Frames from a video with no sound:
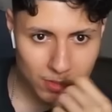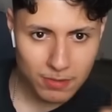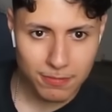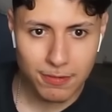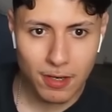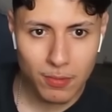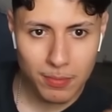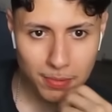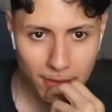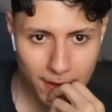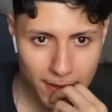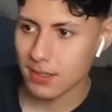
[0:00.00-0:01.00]
Who the fuck
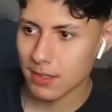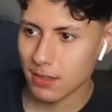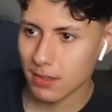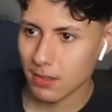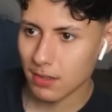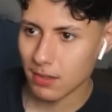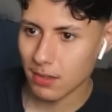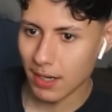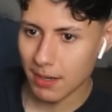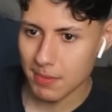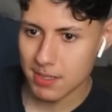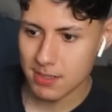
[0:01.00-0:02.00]
replied? The, the
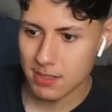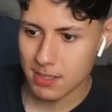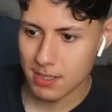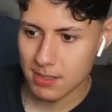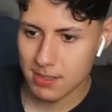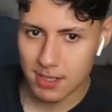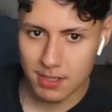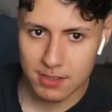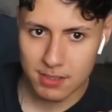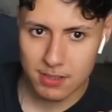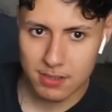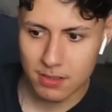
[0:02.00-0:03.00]
iMessage didn't send
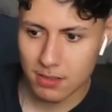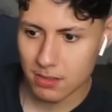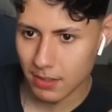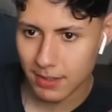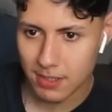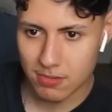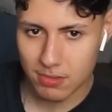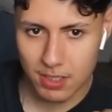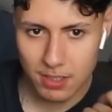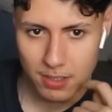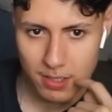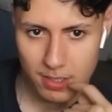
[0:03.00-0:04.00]
to this girl? And this one either?